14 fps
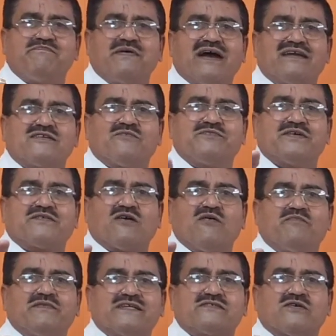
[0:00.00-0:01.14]
part of the
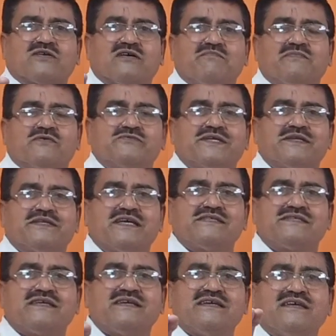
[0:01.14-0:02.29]
complex or compound
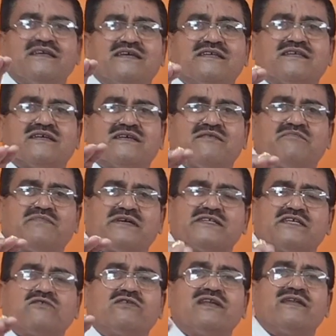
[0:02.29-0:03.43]
sentence,
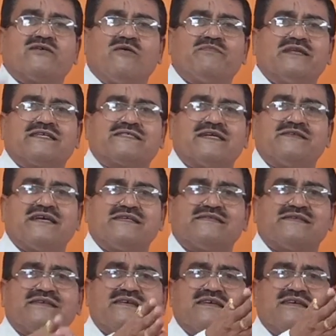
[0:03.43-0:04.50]
particularly complex sentence.